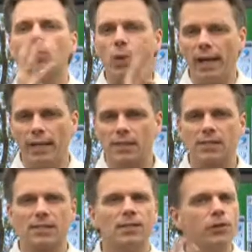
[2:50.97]

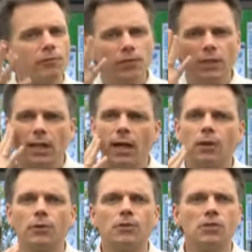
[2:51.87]
race, different
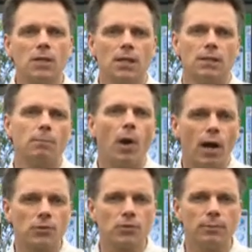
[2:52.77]
color skin
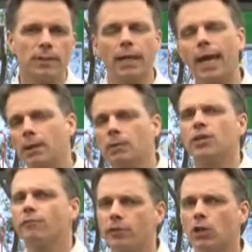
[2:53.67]
possibly, and
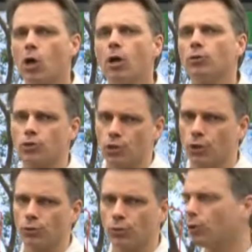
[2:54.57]
different
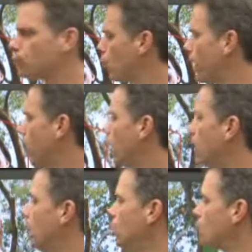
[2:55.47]
culture as well.
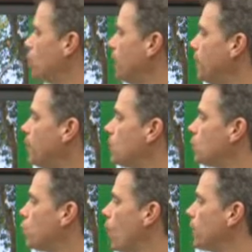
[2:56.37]
So maybe
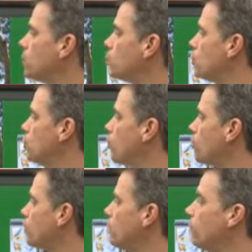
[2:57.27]
there's 1, 2,
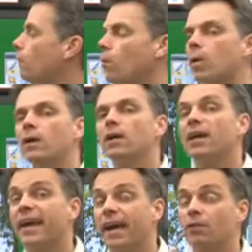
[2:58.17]
3, 4
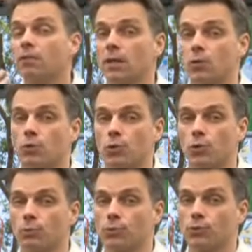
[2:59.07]
ethnic
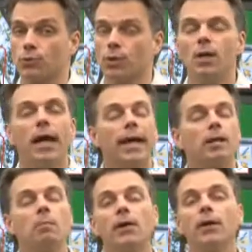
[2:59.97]
groups. And
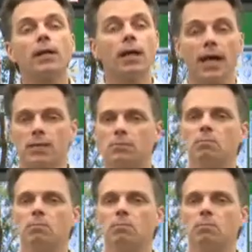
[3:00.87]
America has